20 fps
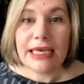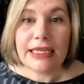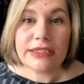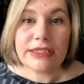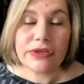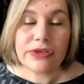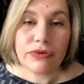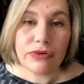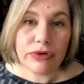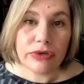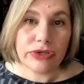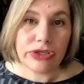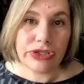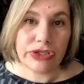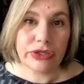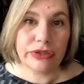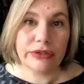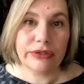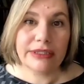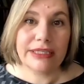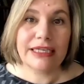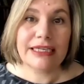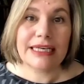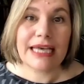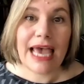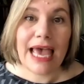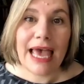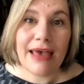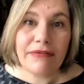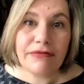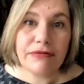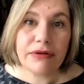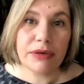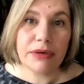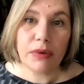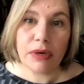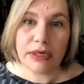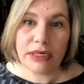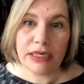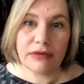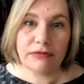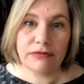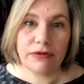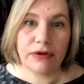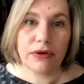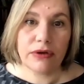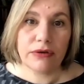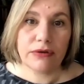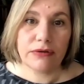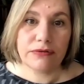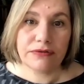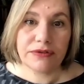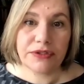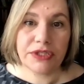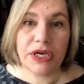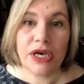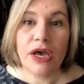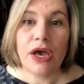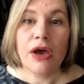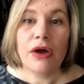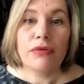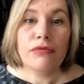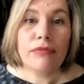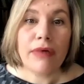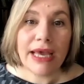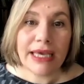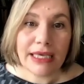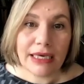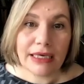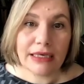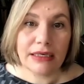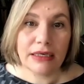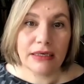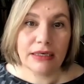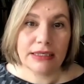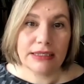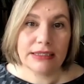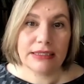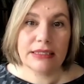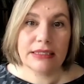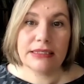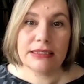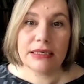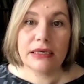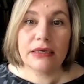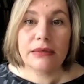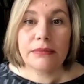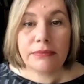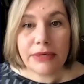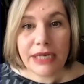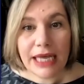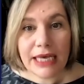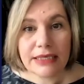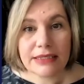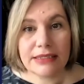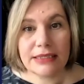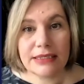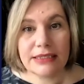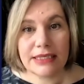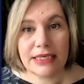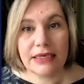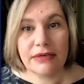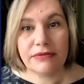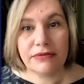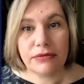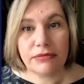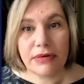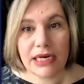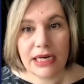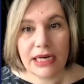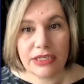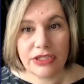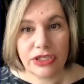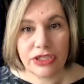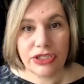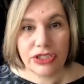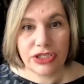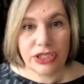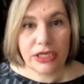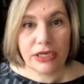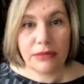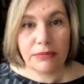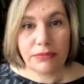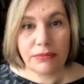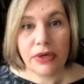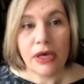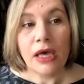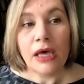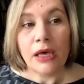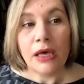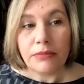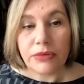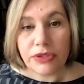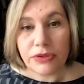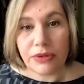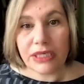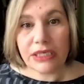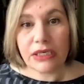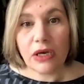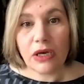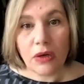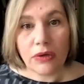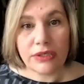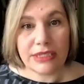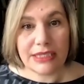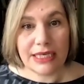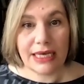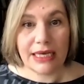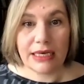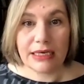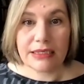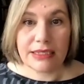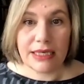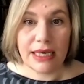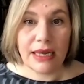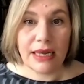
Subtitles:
crucial that everyone involved recognises the complexity of the relationship between contact and